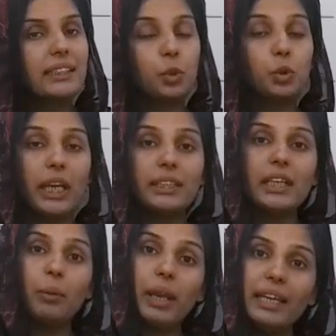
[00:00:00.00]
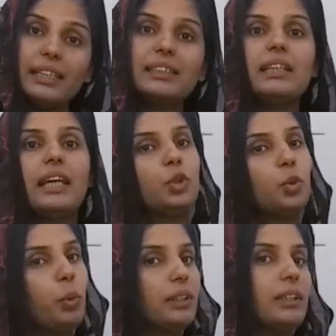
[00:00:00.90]
change out any sentence
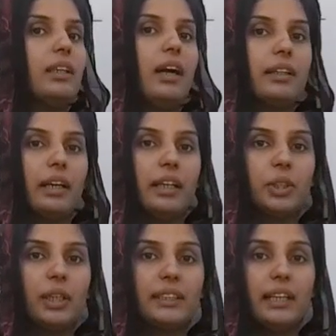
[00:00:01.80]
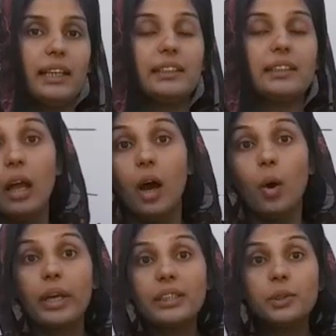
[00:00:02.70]
towards the third conditional sentence.
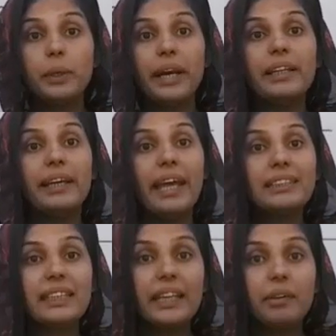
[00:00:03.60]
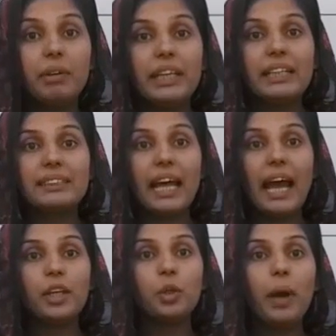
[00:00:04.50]
Okay student, the next activity is
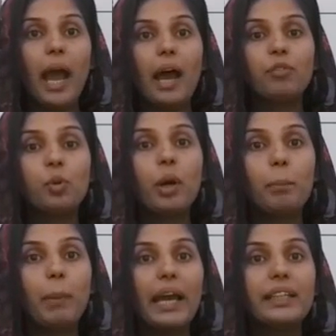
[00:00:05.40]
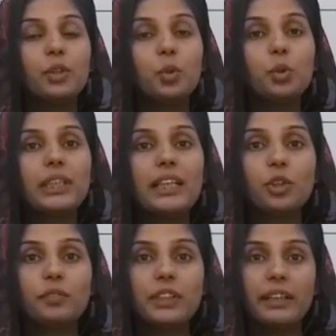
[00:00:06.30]
that you have to combine the two sets
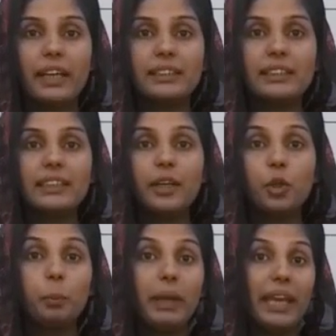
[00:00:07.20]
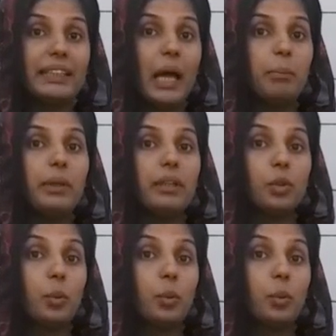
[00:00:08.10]
of sentences and and to make them, to